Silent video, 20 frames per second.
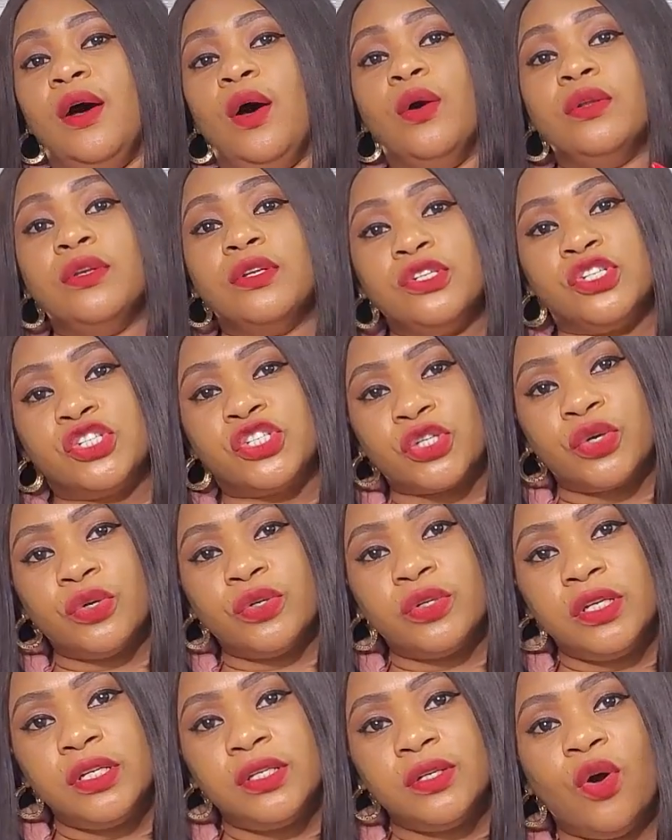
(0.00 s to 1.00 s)
on the
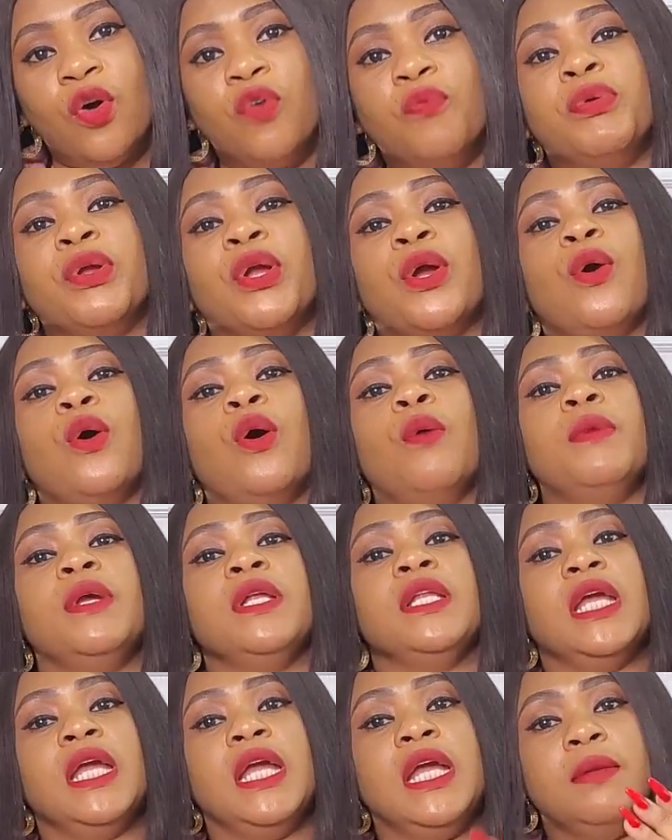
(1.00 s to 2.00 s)
journey of
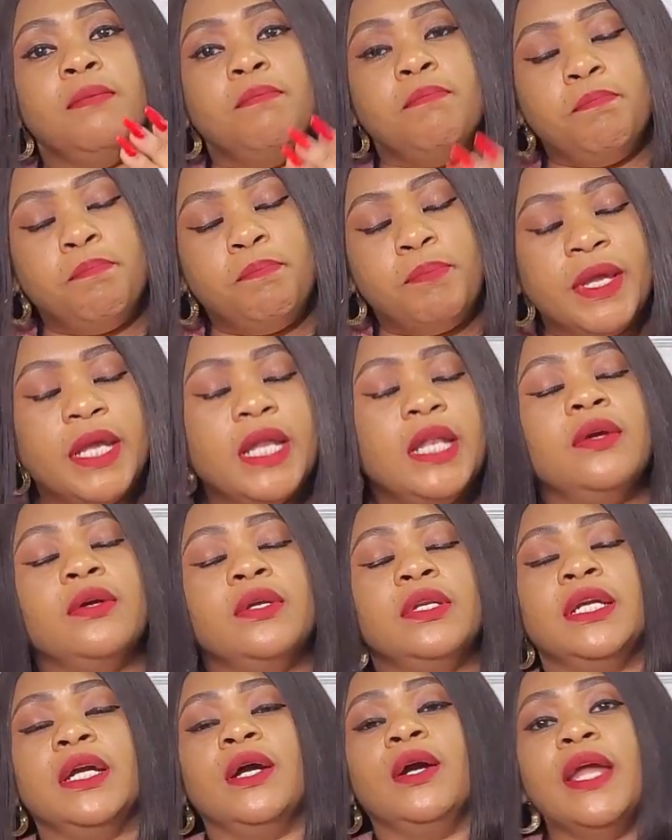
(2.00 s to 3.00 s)
becoming a
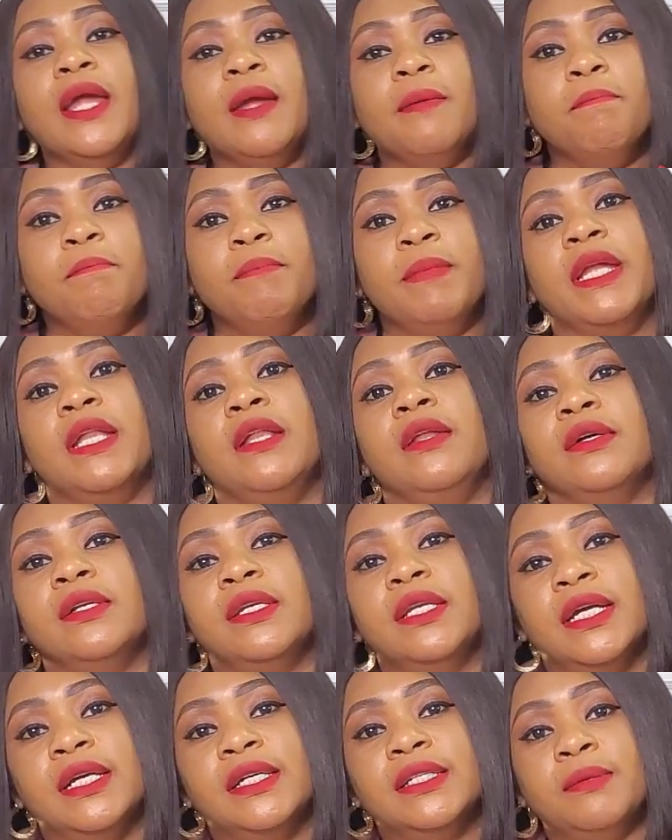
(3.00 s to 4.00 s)
millionaire, a
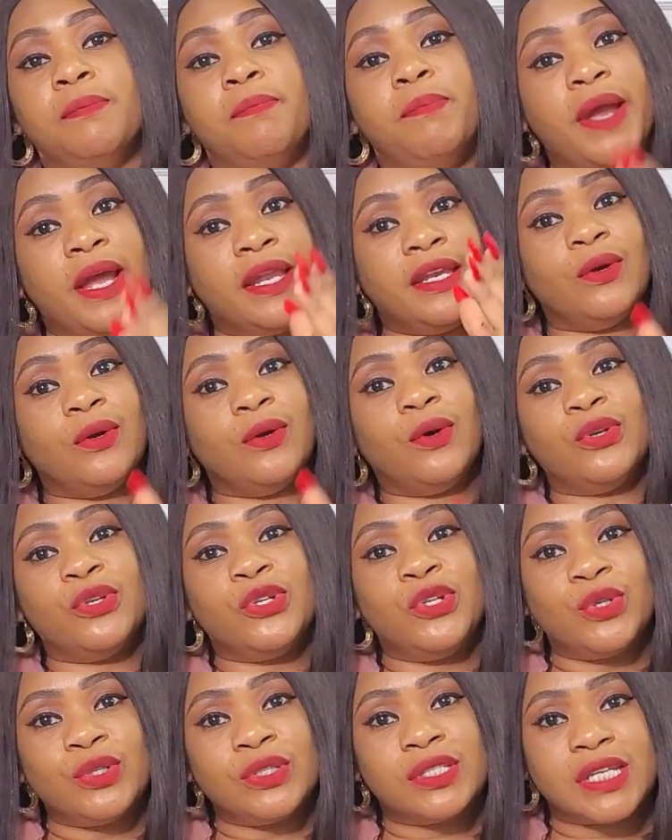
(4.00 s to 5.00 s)
millionaire, depending
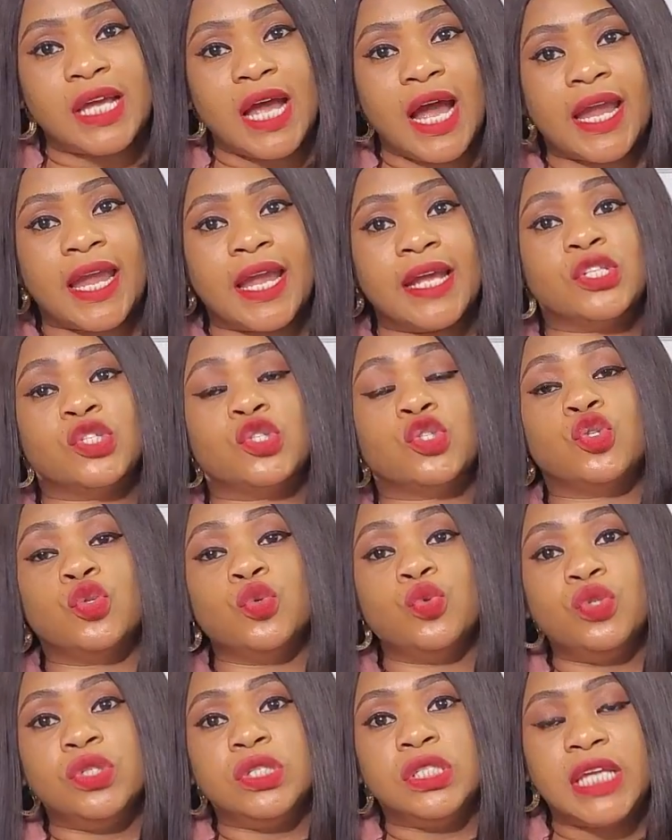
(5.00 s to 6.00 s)
on your target
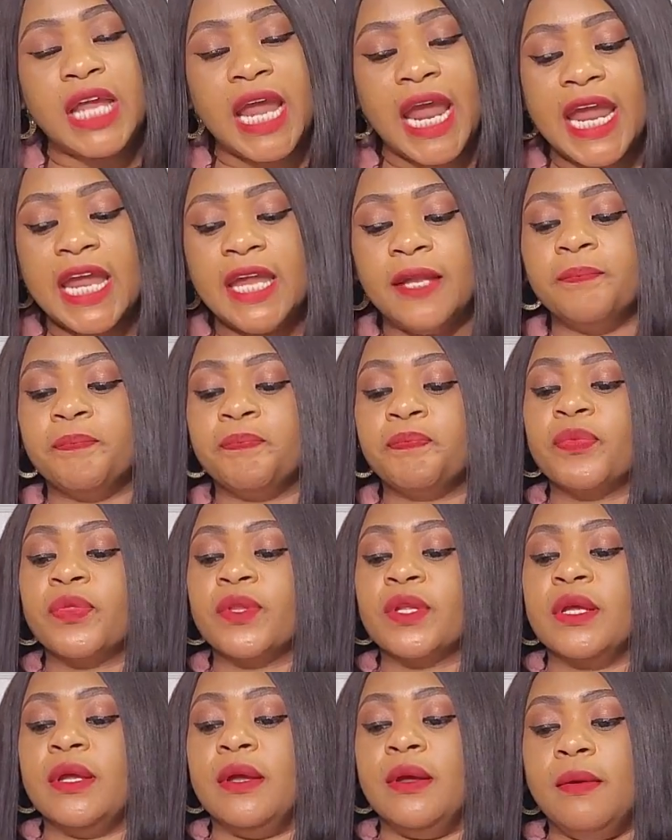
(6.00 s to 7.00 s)
today
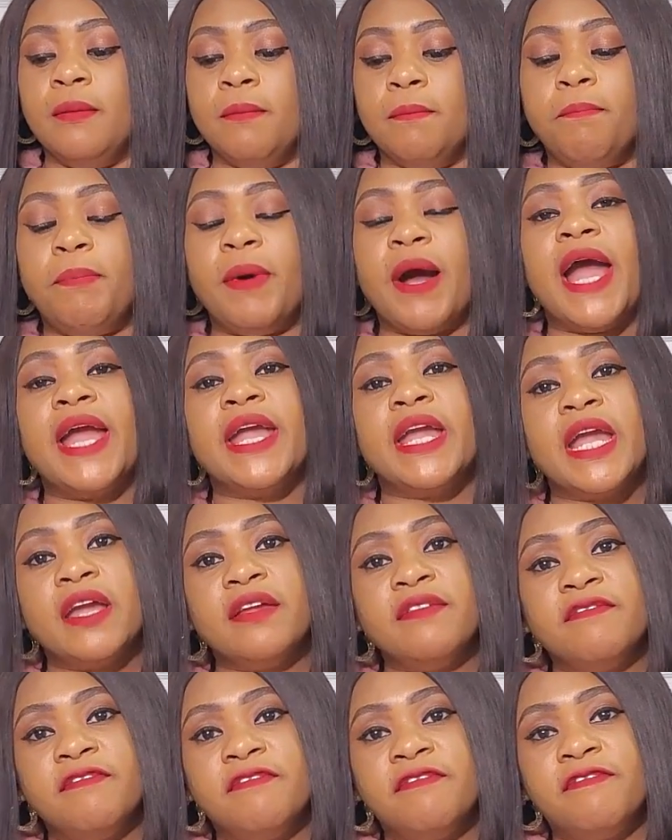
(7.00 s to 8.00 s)
by
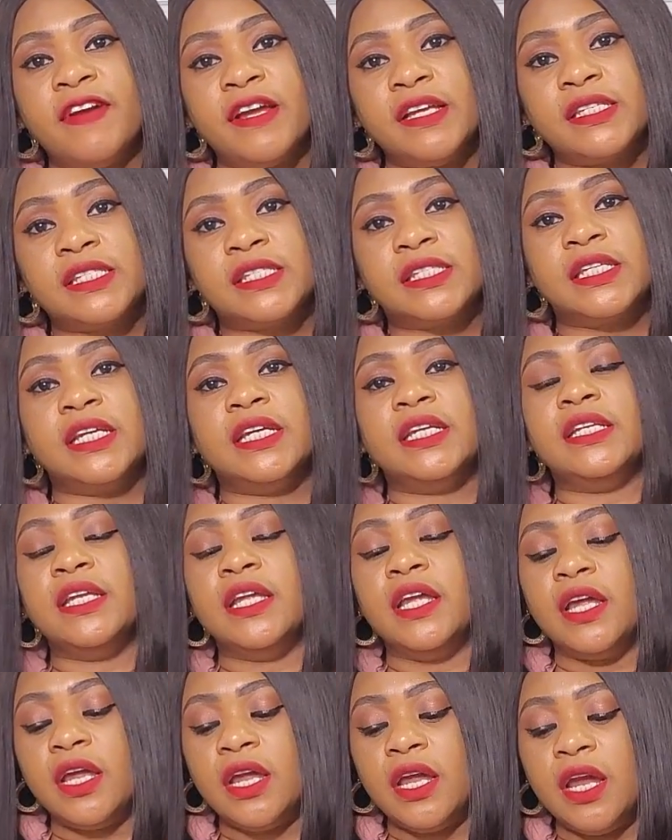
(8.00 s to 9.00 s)

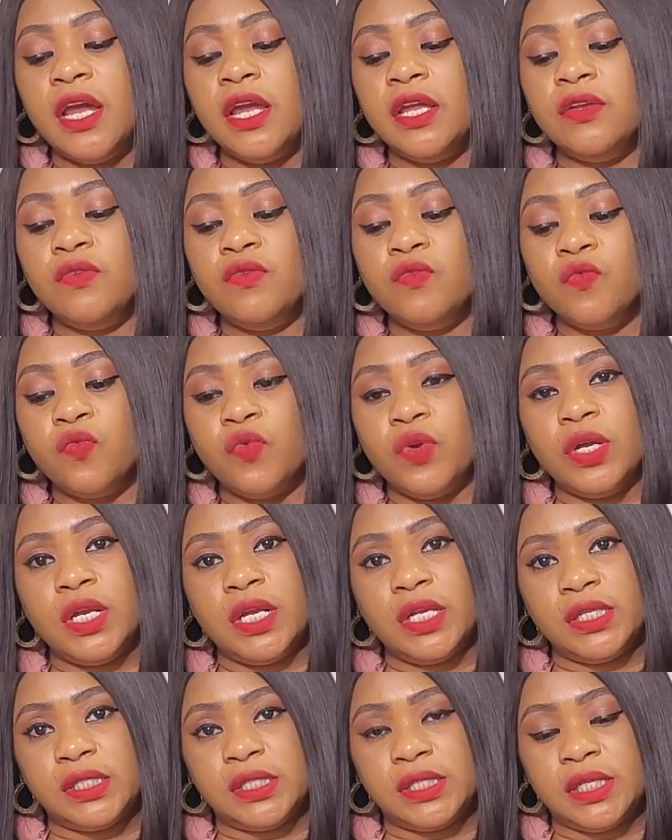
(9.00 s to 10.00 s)
investing in
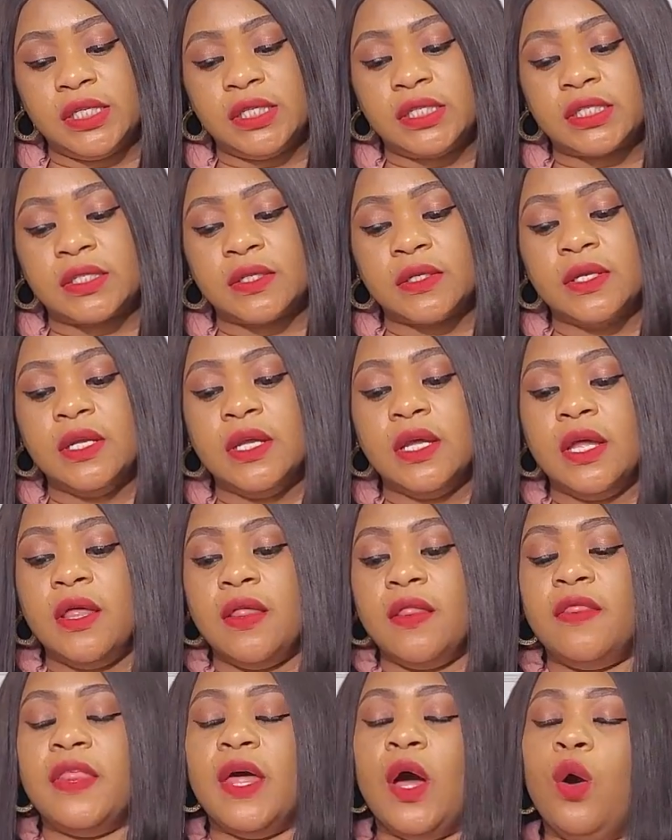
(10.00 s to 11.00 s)
real estate.
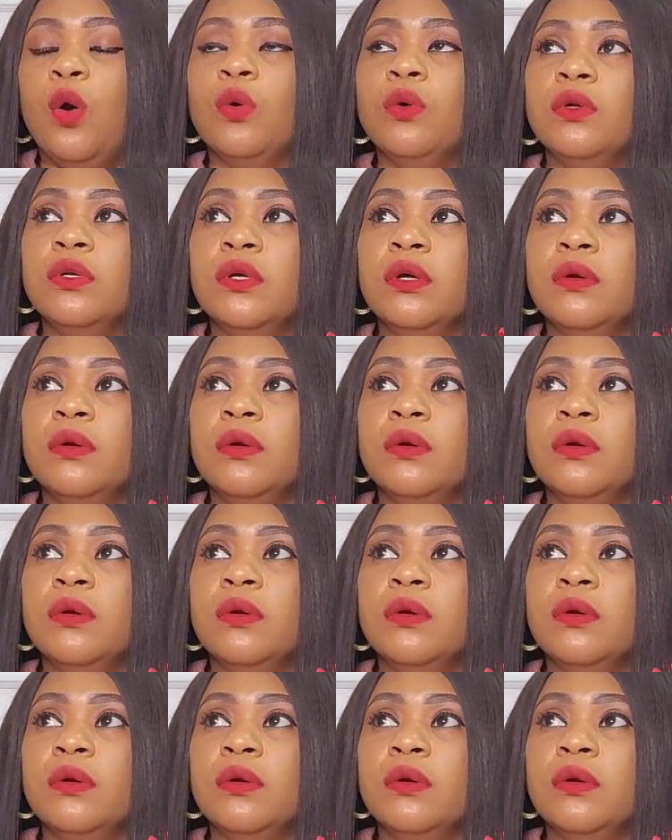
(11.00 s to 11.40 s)
Now,